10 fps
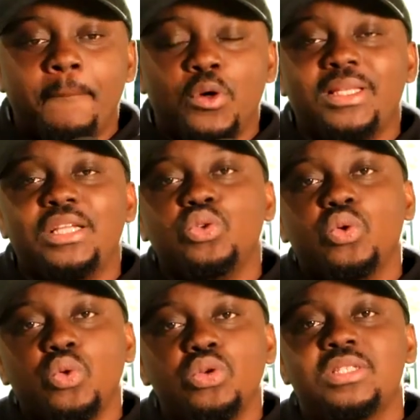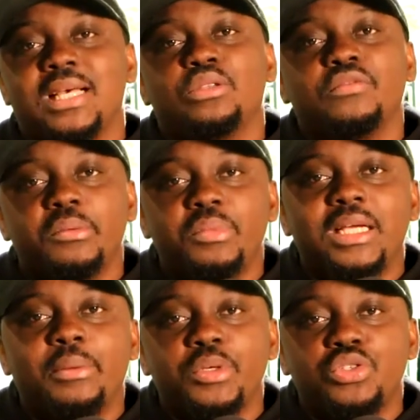But then you lose sight of the
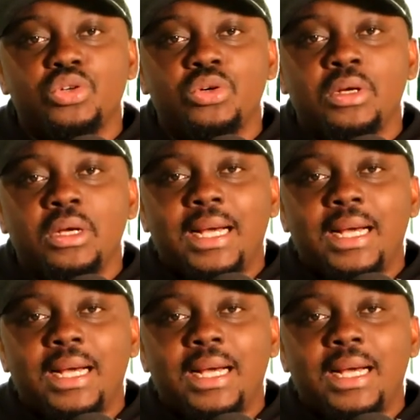bigger picture,